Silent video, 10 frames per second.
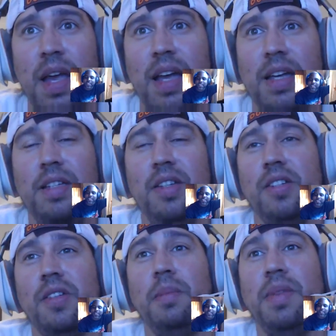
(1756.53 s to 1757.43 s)
It's
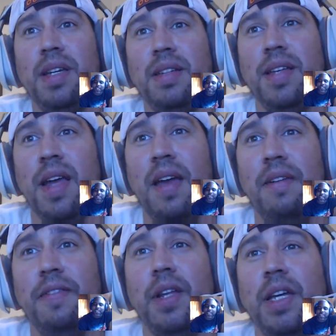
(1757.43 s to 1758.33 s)
just some things
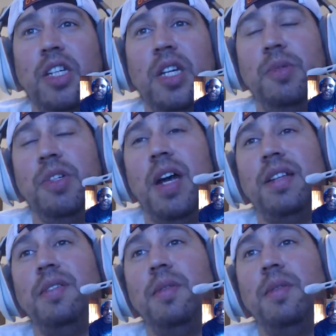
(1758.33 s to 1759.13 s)
feel like cheap shots.